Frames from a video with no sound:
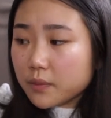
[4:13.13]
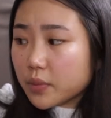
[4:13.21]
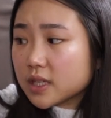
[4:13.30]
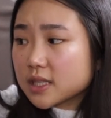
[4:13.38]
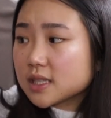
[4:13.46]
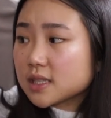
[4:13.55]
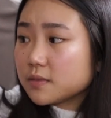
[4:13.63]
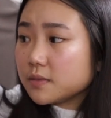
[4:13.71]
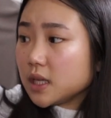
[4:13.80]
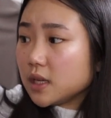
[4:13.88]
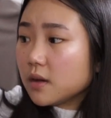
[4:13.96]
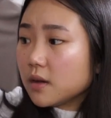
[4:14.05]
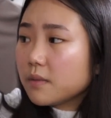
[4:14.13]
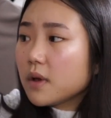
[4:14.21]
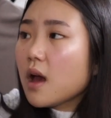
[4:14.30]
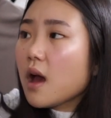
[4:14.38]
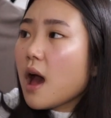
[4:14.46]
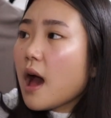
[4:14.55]
But this is in medium.
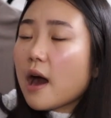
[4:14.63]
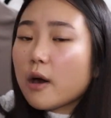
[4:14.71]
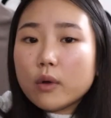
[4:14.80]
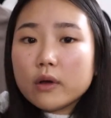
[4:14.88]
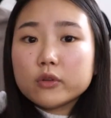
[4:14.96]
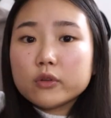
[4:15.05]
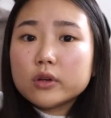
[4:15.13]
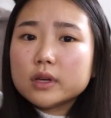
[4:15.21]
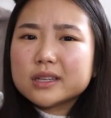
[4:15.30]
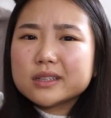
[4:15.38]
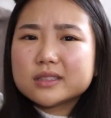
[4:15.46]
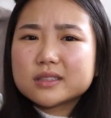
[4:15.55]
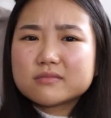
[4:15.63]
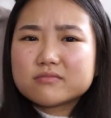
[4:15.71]
However, it,